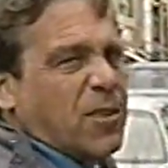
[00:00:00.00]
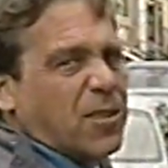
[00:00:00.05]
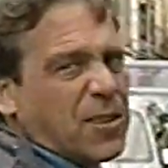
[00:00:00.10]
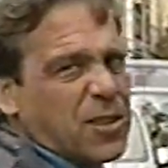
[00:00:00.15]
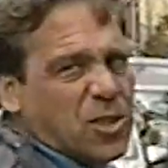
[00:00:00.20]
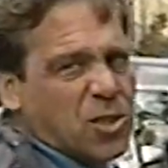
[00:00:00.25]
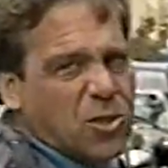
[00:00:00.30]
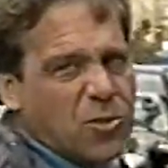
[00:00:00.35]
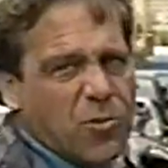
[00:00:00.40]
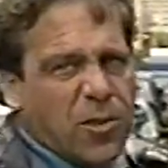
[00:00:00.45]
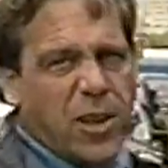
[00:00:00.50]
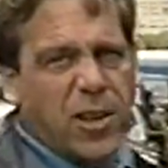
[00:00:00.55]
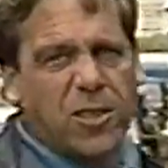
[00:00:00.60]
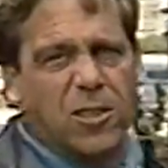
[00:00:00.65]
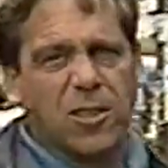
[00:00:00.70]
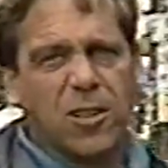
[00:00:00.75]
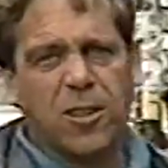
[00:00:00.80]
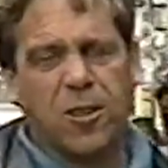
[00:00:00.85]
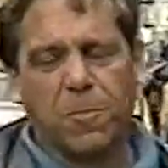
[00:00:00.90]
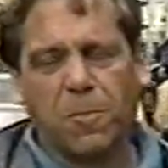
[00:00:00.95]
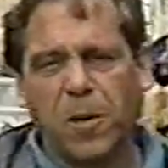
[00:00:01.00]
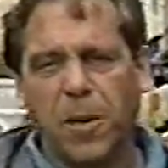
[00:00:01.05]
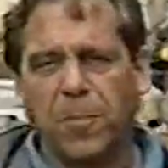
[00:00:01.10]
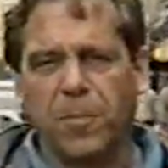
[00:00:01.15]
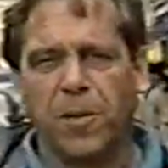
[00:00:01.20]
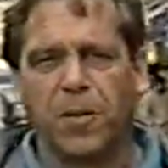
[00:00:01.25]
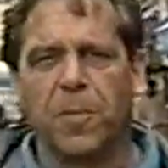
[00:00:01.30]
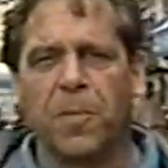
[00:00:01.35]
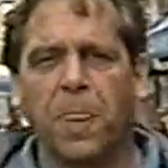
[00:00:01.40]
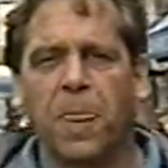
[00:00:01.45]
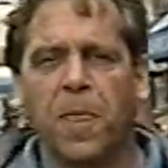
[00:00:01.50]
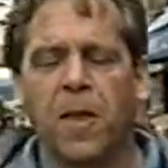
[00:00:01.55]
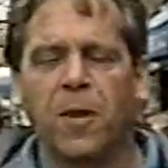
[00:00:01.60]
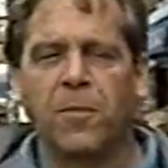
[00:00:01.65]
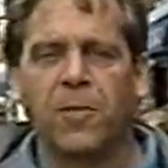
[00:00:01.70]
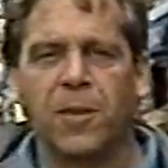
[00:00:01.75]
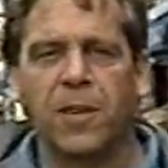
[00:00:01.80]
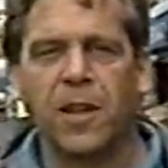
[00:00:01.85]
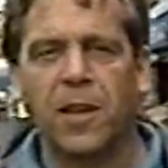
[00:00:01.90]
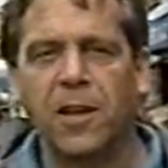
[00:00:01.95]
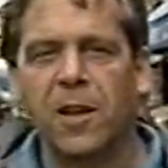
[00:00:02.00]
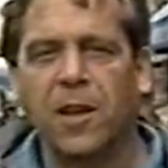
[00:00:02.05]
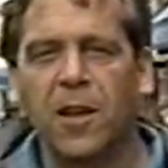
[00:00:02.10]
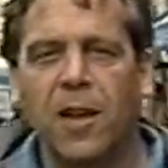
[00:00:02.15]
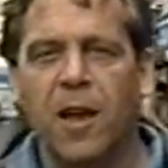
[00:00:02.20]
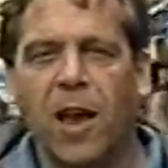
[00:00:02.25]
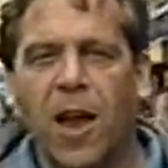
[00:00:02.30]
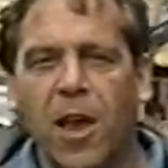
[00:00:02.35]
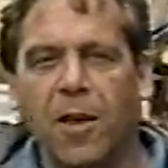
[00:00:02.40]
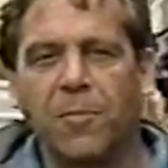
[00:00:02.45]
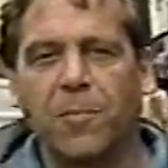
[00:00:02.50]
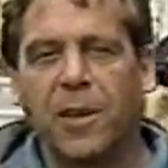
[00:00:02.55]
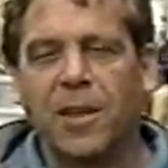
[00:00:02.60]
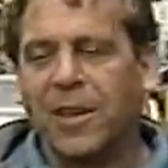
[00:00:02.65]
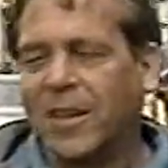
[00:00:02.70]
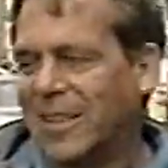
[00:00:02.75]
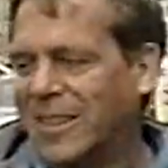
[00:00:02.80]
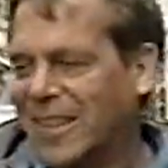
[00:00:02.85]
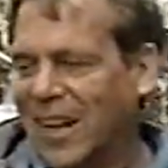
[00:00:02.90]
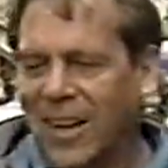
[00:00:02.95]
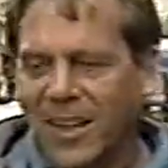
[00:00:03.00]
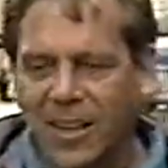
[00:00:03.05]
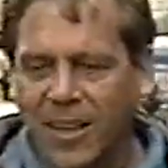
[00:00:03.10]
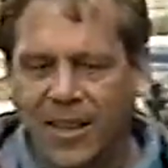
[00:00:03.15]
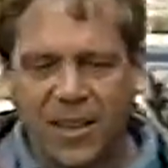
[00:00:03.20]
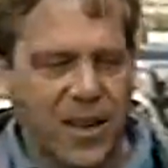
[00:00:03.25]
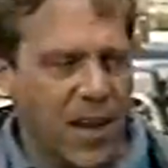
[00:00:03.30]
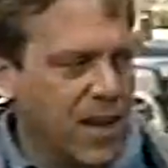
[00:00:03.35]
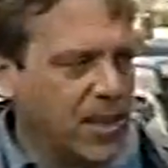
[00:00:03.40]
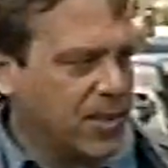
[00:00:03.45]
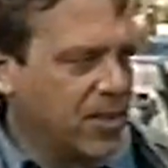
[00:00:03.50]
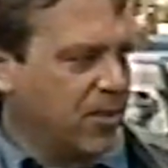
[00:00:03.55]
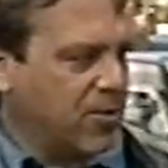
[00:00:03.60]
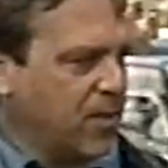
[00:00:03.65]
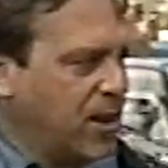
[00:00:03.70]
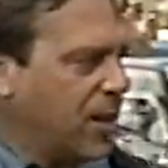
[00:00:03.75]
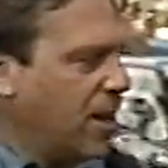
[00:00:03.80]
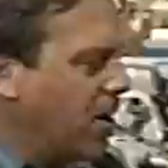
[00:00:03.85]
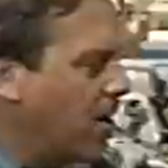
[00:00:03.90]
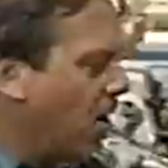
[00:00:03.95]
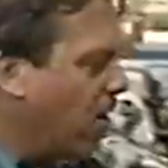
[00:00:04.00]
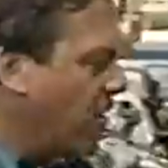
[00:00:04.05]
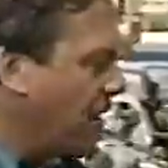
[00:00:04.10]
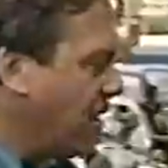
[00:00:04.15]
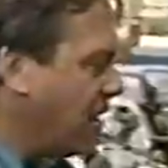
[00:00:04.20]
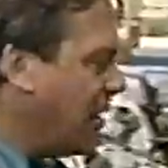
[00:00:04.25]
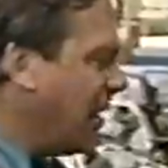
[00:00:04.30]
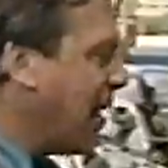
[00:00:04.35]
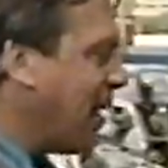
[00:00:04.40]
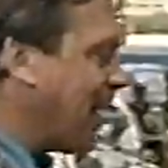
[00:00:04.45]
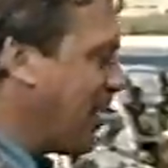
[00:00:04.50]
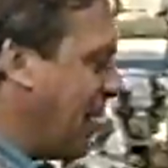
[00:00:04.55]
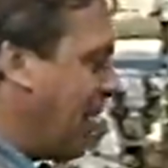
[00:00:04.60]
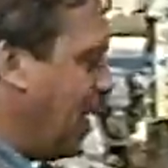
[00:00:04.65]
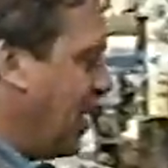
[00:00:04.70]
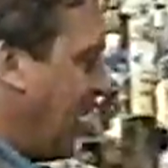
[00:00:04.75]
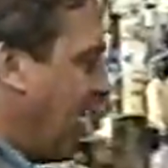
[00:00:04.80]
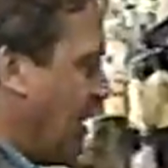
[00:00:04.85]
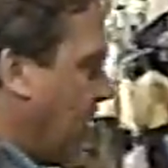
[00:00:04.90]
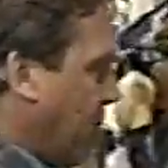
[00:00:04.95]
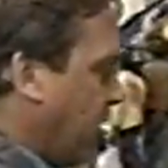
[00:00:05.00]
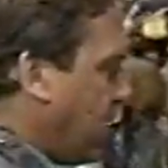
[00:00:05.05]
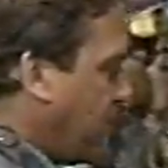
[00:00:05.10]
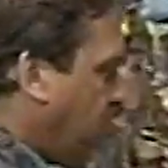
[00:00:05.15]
the streets and the people, but then I'd be excited to concentrate on all the little details,